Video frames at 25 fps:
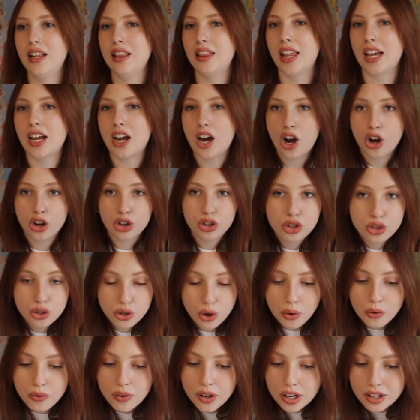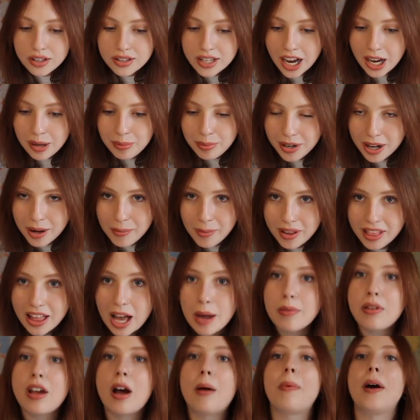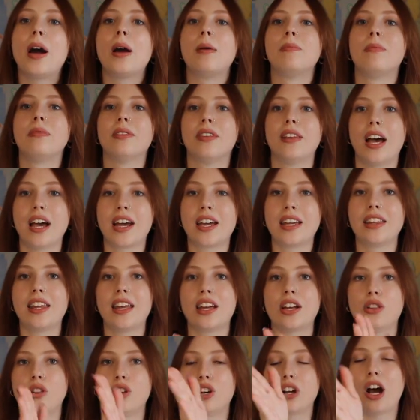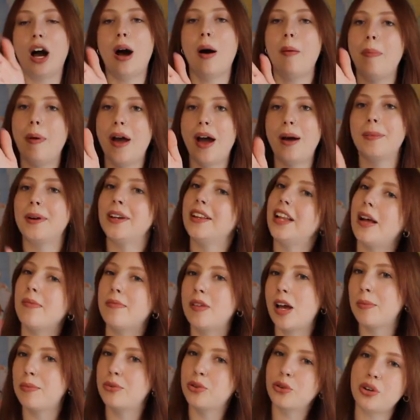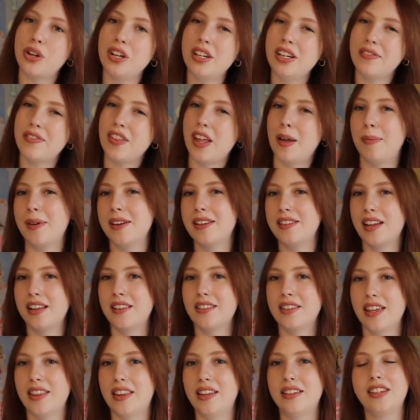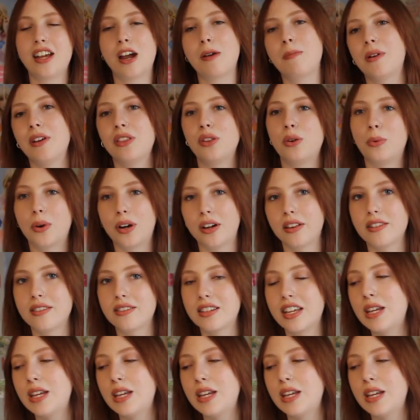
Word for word: like hunched over typing on my laptop, I'm I can like look up at my laptop screen, if that makes sense, and then type on the wireless